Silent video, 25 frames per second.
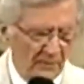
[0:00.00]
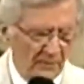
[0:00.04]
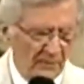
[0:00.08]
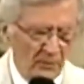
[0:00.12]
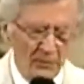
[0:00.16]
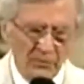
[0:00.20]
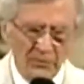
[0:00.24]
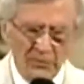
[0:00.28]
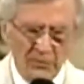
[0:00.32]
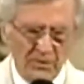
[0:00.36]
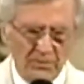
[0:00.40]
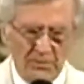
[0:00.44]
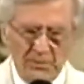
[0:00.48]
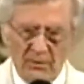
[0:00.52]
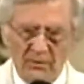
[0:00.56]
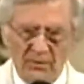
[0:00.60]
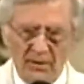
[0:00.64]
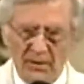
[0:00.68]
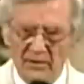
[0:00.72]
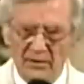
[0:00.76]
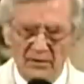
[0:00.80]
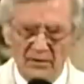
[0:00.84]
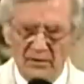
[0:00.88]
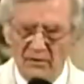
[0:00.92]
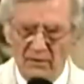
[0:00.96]
The Holy Spirit
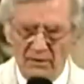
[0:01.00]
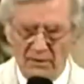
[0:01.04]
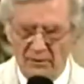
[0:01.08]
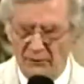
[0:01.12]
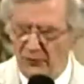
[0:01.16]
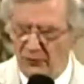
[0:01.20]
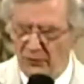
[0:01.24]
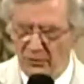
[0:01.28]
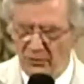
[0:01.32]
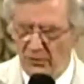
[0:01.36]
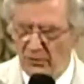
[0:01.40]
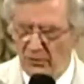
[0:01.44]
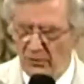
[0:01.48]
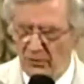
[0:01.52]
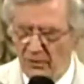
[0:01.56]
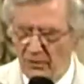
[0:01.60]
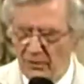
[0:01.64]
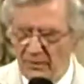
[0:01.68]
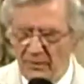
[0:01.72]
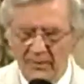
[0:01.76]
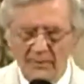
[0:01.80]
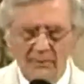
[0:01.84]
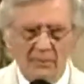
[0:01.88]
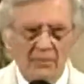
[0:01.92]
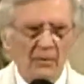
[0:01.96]
hasn't left you.
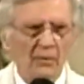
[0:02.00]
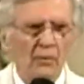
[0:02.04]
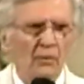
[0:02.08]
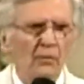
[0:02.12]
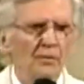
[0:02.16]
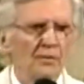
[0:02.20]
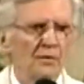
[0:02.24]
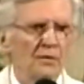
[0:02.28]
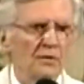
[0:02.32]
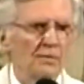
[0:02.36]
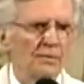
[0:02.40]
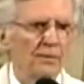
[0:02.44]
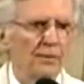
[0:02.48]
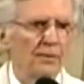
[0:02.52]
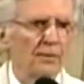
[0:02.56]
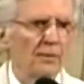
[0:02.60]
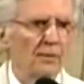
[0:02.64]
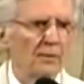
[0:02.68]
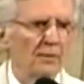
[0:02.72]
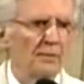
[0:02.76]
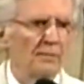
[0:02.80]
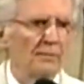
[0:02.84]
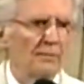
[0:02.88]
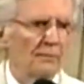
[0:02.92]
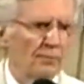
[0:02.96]
The Holy
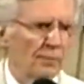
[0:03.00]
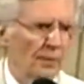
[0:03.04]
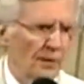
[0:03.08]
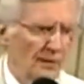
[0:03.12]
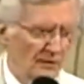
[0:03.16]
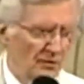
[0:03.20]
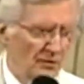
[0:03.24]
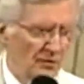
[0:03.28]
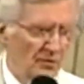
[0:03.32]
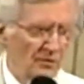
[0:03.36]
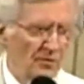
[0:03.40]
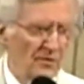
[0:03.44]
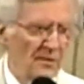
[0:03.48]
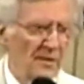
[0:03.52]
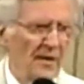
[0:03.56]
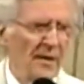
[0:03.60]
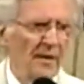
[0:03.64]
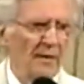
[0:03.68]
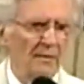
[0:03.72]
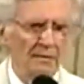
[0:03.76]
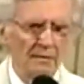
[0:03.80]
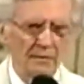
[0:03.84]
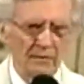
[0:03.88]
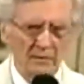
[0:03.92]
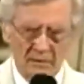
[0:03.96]
Spirit brought you
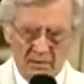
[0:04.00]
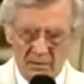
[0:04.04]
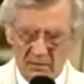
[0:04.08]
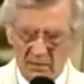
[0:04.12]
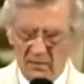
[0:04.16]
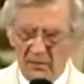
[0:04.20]
down